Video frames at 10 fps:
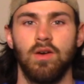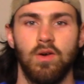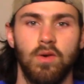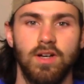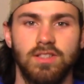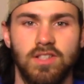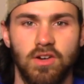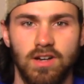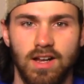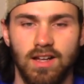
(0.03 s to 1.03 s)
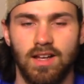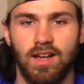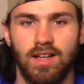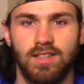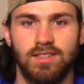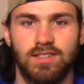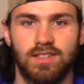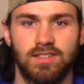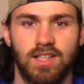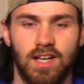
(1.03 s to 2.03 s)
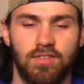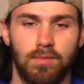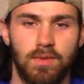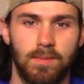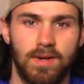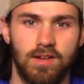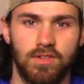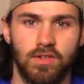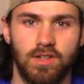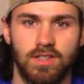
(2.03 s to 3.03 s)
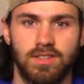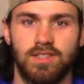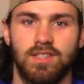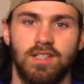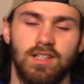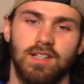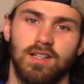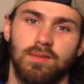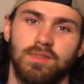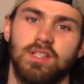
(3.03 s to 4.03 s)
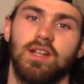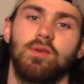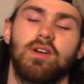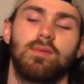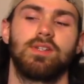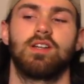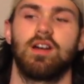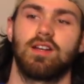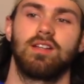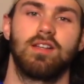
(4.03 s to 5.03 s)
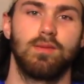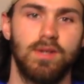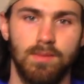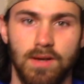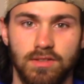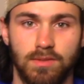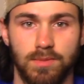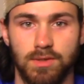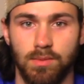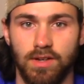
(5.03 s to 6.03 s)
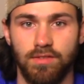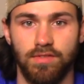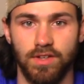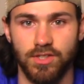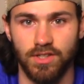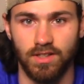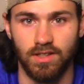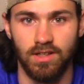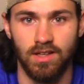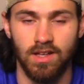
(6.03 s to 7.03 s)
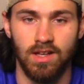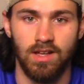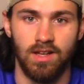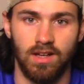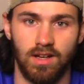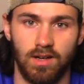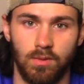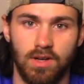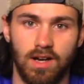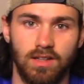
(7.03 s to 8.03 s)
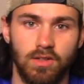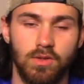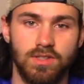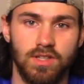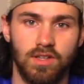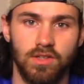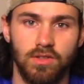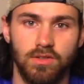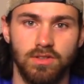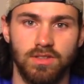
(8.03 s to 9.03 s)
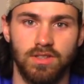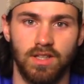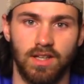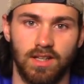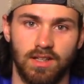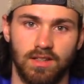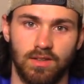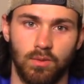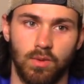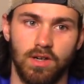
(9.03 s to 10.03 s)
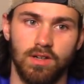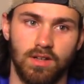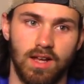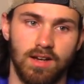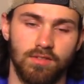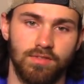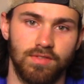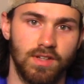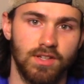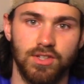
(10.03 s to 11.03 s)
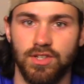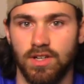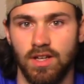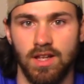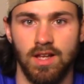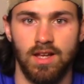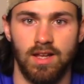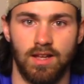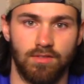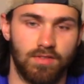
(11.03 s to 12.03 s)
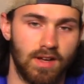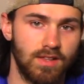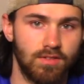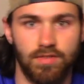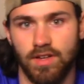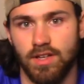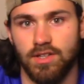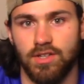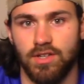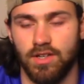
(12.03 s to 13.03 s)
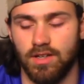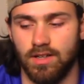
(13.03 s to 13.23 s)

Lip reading: What is going on, guys? This is Zach from Lemon Outdoors. Today we're going to be talking a little bit about some spring fishing. What kind of lures to use and where to kind of fish and find the fish.